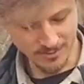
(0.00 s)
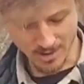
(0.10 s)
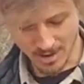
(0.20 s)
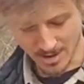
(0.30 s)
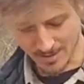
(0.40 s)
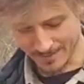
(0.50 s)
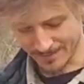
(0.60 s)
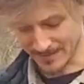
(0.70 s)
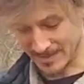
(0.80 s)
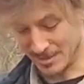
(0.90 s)

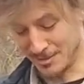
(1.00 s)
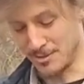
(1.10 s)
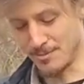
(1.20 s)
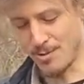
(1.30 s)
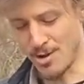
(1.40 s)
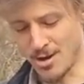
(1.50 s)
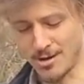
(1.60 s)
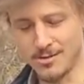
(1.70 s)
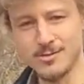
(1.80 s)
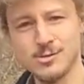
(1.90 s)
from
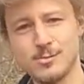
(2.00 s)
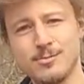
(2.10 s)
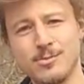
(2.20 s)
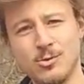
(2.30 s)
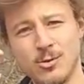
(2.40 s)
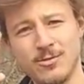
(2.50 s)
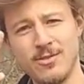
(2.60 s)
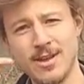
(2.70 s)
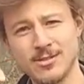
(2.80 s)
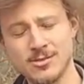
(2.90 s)
Nepal, North
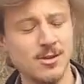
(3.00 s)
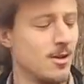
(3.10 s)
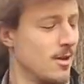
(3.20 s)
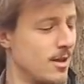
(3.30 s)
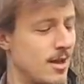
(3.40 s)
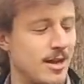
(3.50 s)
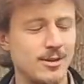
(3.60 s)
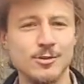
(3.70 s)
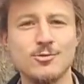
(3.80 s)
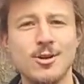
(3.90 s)
Face. I
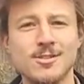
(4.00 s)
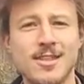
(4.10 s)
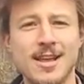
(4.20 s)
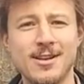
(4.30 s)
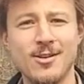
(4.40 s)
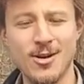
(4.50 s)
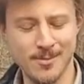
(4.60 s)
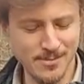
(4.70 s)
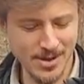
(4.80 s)
don't trust that at all,